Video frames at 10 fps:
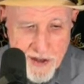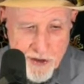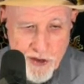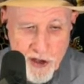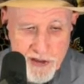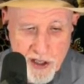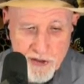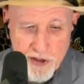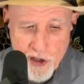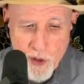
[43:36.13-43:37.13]
The song
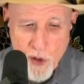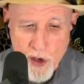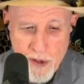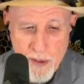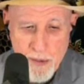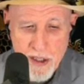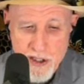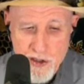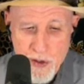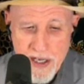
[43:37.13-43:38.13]
touched a chord with the
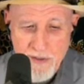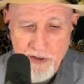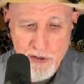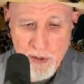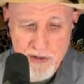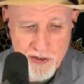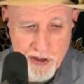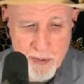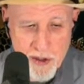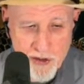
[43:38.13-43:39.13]
British trait of
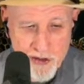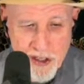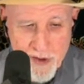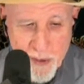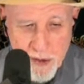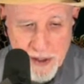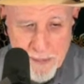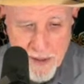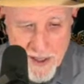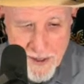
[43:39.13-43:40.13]
stoicism and stiff upper
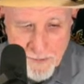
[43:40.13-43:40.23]
lip.